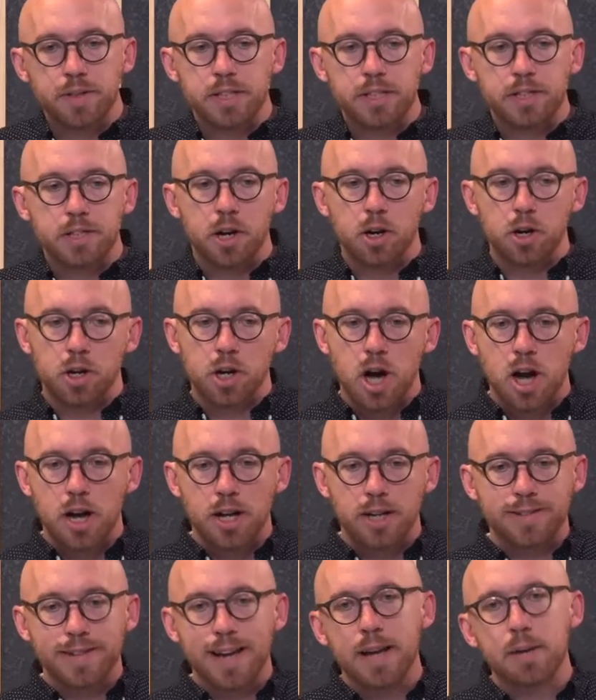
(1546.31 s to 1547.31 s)
this
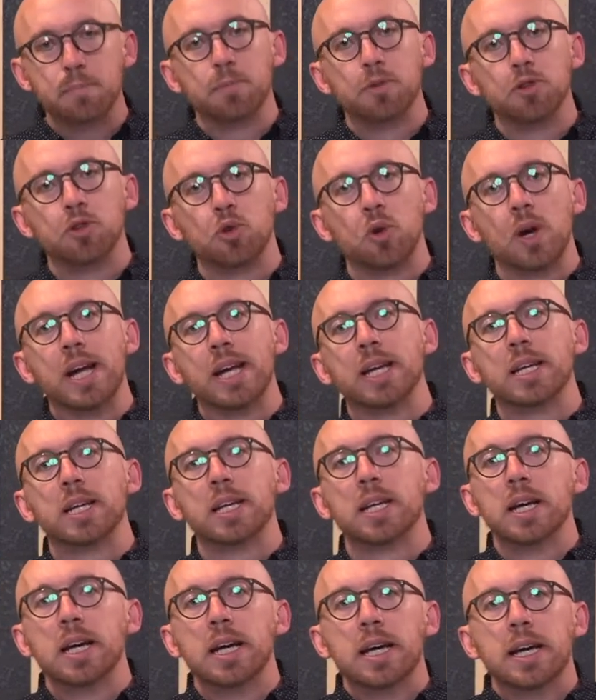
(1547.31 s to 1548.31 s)
narcotic type drink